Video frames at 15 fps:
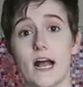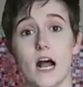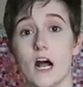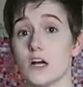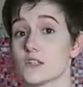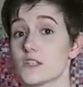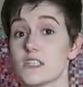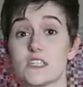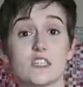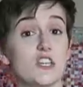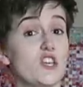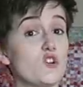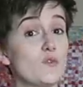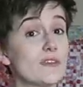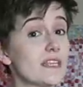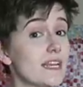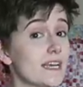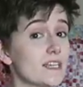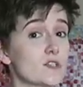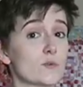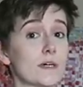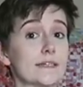I'll see you in the
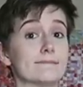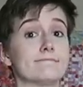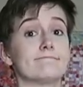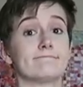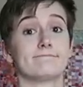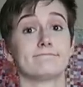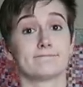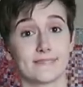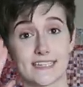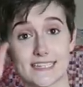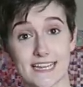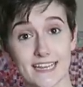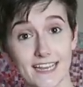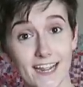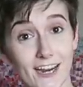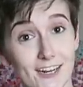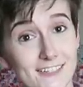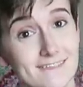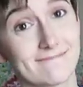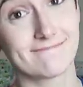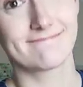next one. Take care.